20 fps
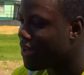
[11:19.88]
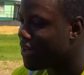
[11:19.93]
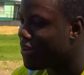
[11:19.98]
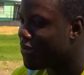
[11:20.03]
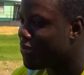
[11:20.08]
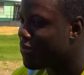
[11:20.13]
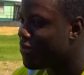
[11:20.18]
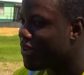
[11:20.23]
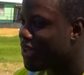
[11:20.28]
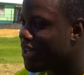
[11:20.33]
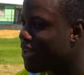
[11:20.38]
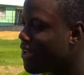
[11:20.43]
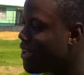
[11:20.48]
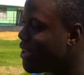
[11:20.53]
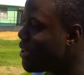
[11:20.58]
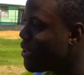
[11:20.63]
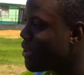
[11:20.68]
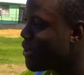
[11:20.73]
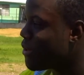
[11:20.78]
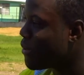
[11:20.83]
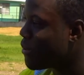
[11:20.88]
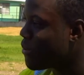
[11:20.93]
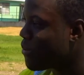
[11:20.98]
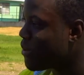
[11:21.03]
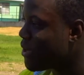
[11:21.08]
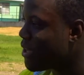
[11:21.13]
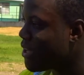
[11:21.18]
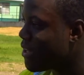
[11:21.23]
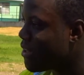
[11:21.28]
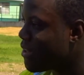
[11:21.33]
I didn't feel any
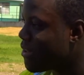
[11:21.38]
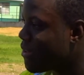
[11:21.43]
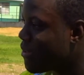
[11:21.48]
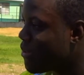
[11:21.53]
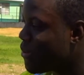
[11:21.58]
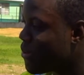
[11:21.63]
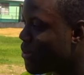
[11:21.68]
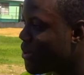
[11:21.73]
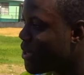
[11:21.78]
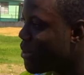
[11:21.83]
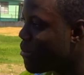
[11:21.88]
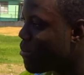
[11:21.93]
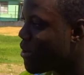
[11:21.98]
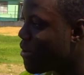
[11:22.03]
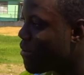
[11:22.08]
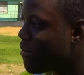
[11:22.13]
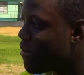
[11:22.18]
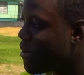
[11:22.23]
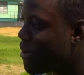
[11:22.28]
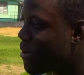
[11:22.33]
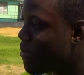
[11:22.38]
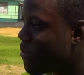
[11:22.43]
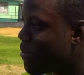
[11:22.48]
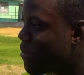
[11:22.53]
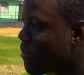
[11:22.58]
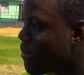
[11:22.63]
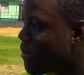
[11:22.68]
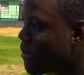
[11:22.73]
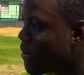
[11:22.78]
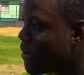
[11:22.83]
way, no shape or form.